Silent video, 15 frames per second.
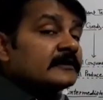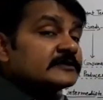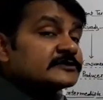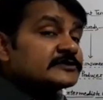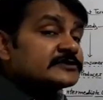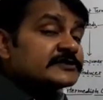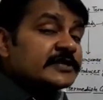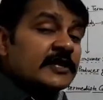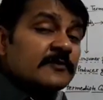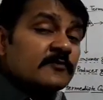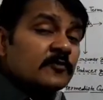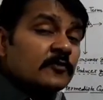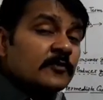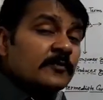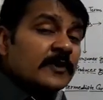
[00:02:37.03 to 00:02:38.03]
same
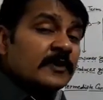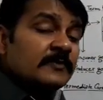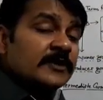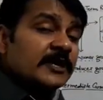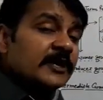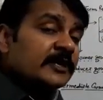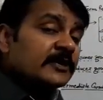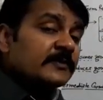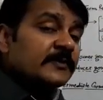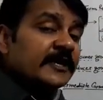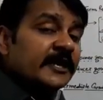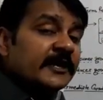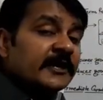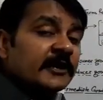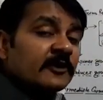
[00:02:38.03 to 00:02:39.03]
good may be
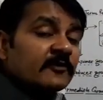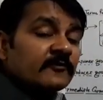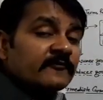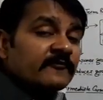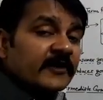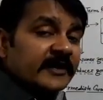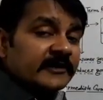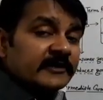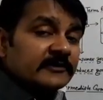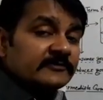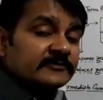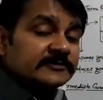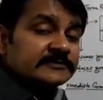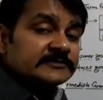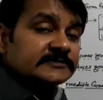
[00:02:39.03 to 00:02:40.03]
intermediate or final
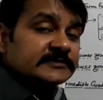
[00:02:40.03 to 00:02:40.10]
goods.